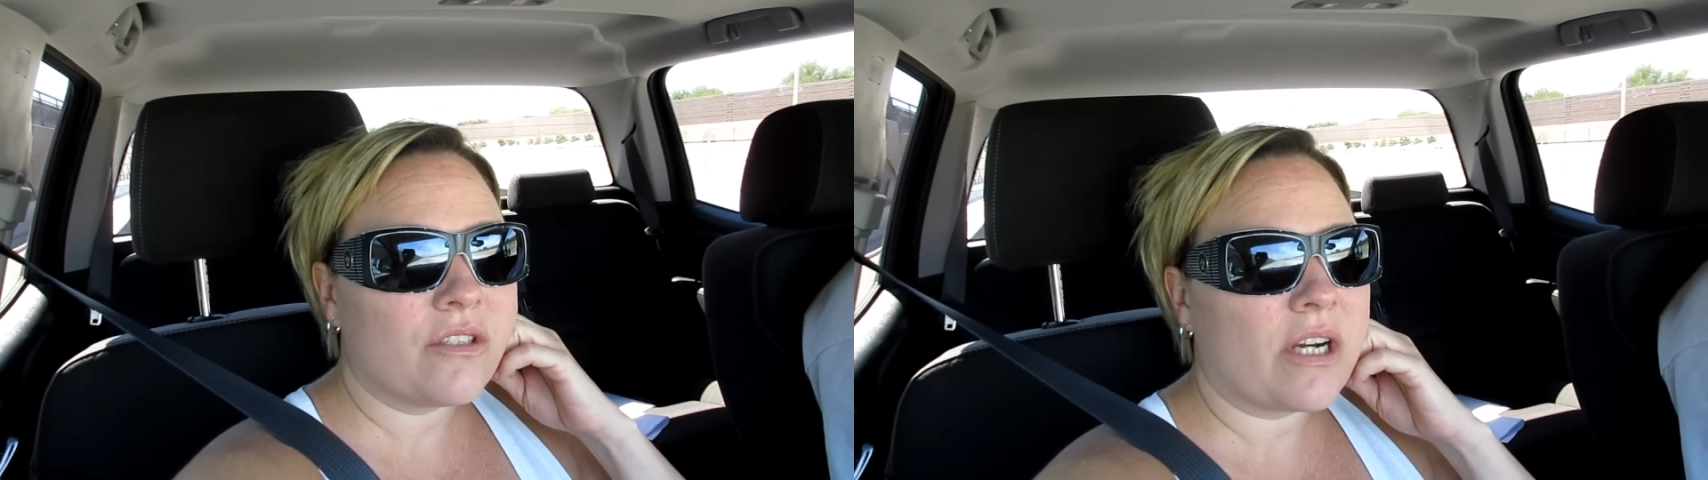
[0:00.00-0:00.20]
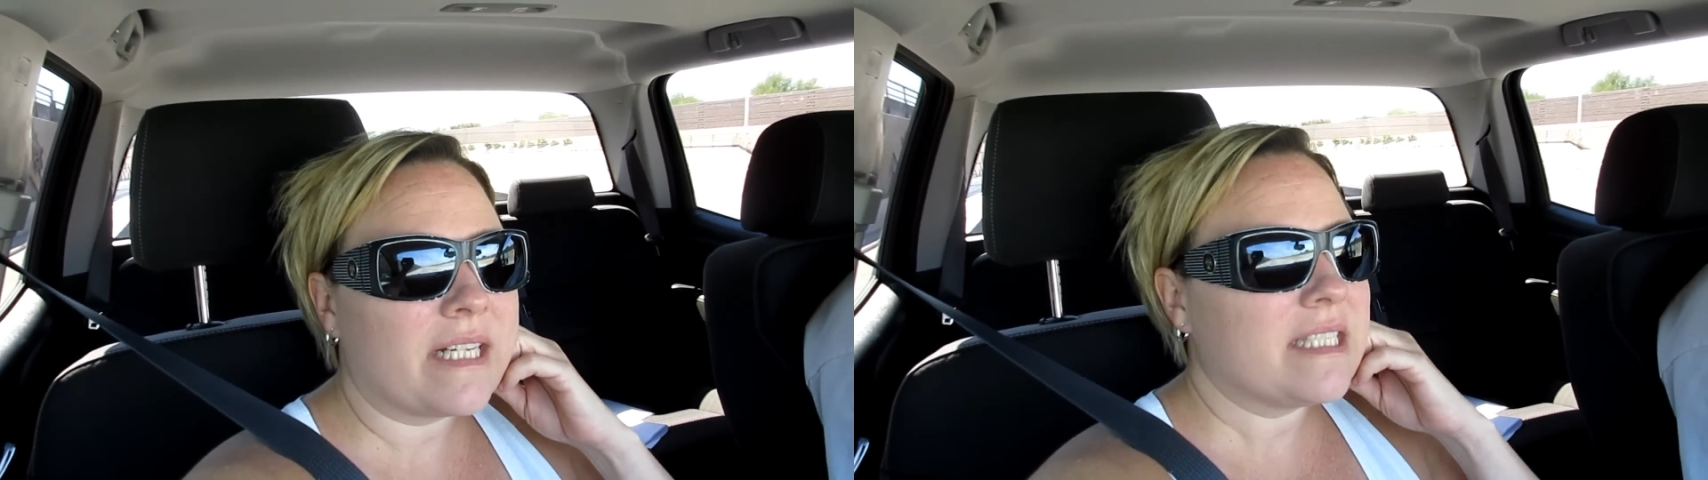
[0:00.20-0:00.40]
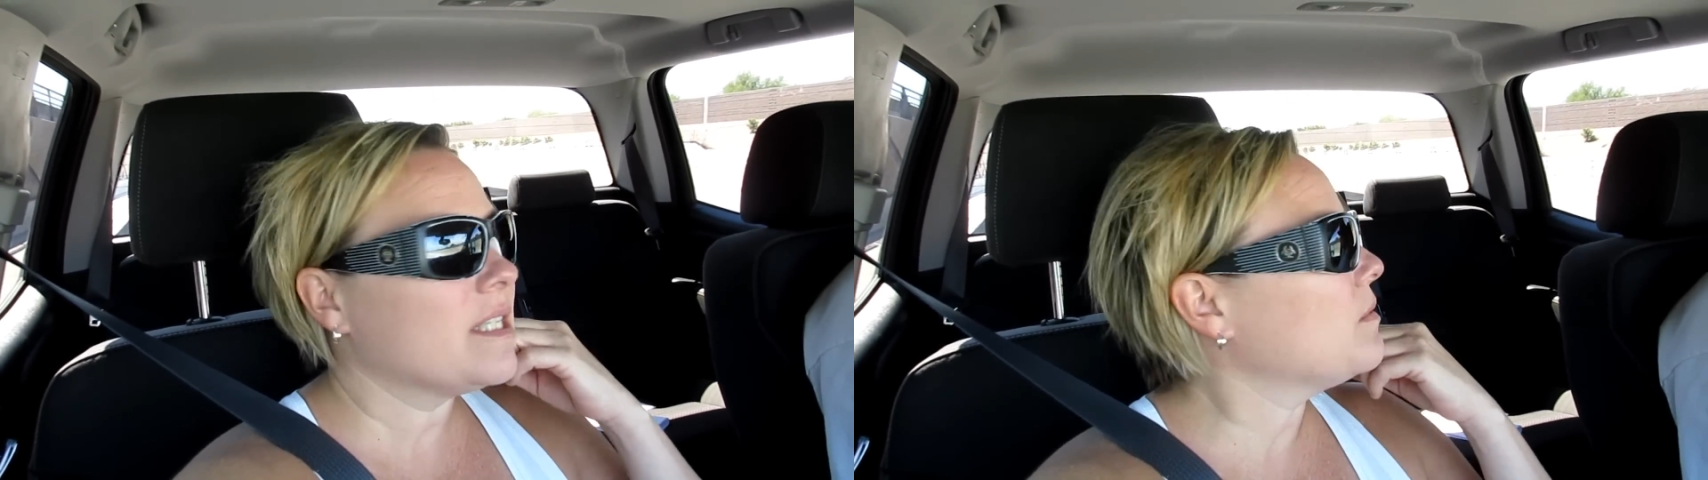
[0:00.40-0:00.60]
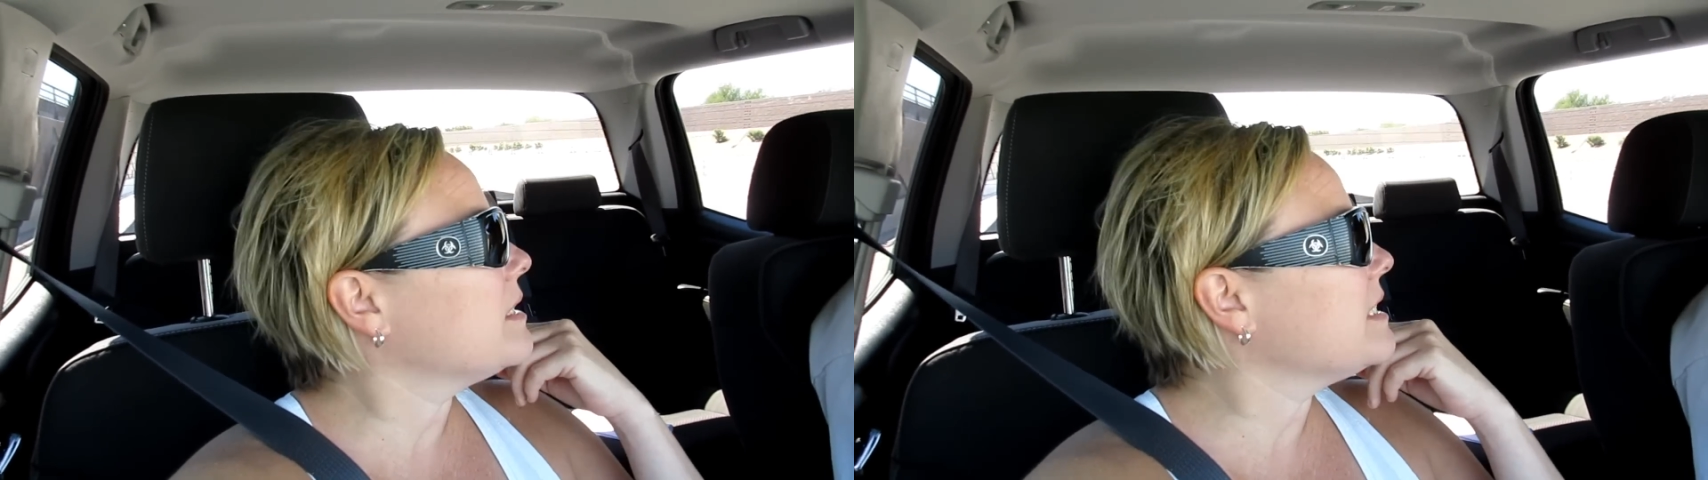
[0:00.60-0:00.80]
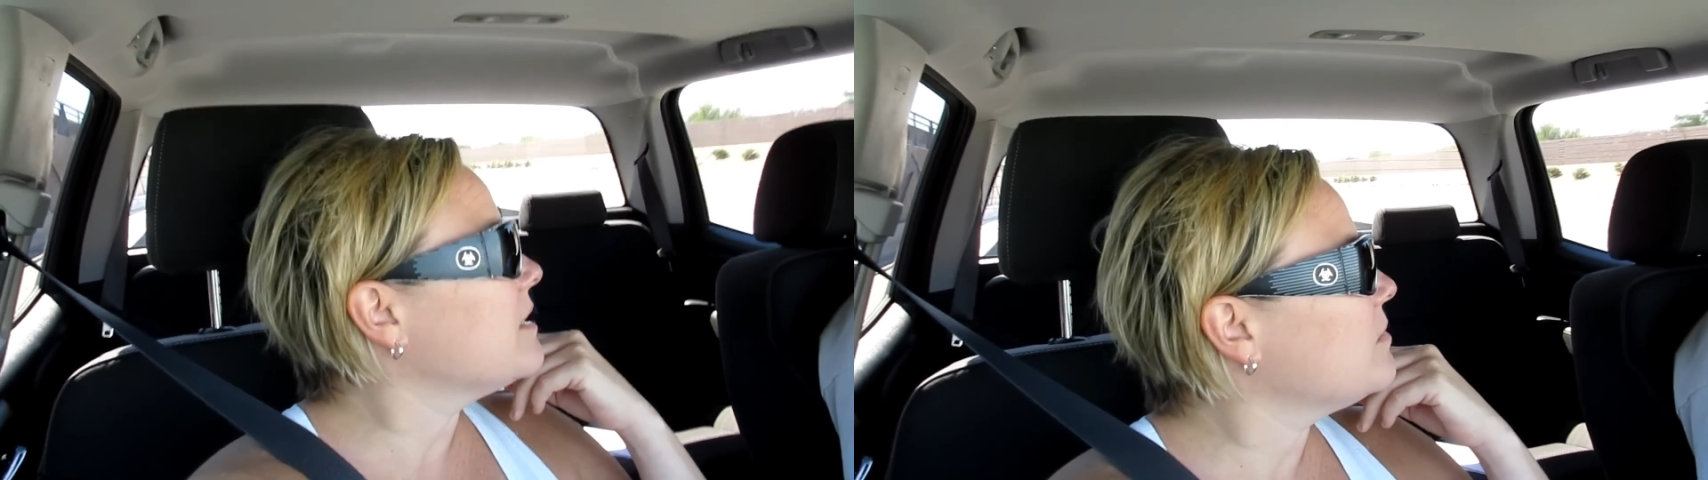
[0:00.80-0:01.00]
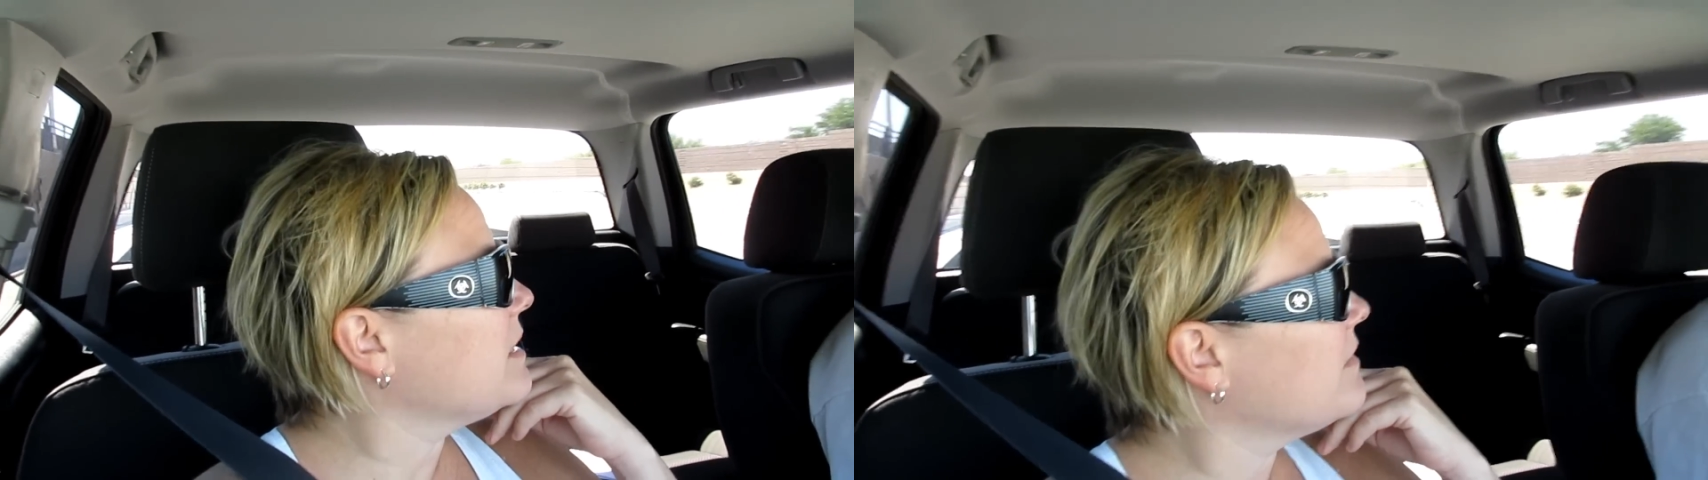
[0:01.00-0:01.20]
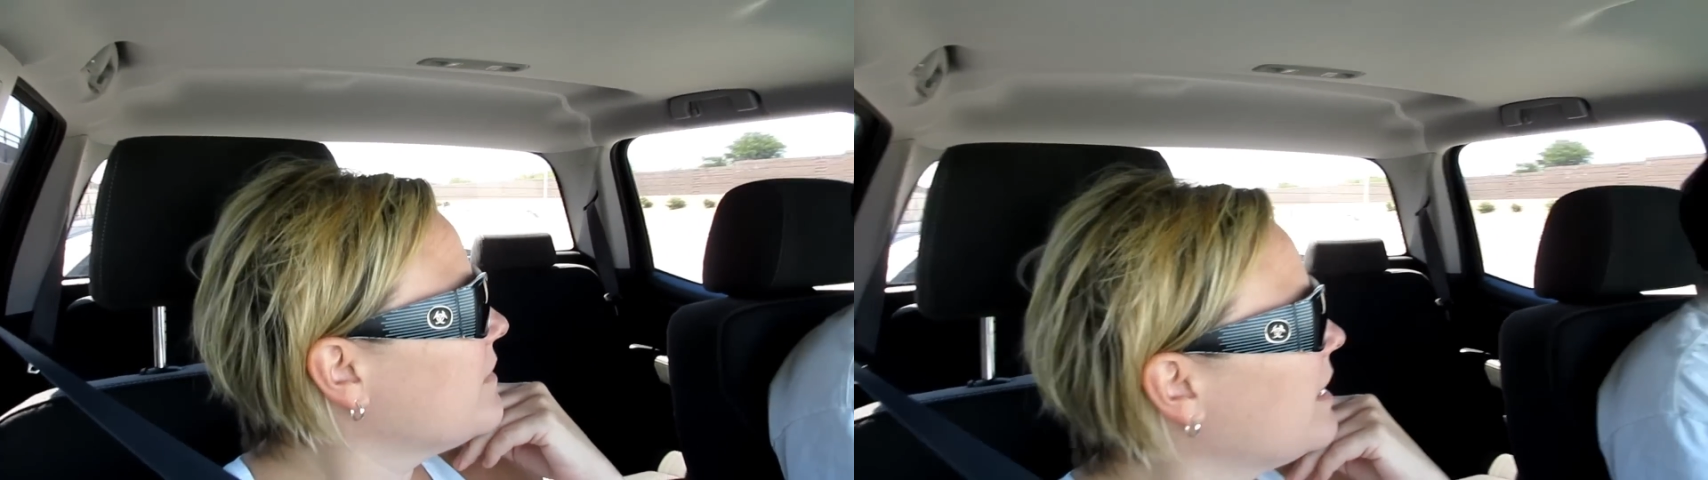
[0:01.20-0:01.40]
to try to see what deal we can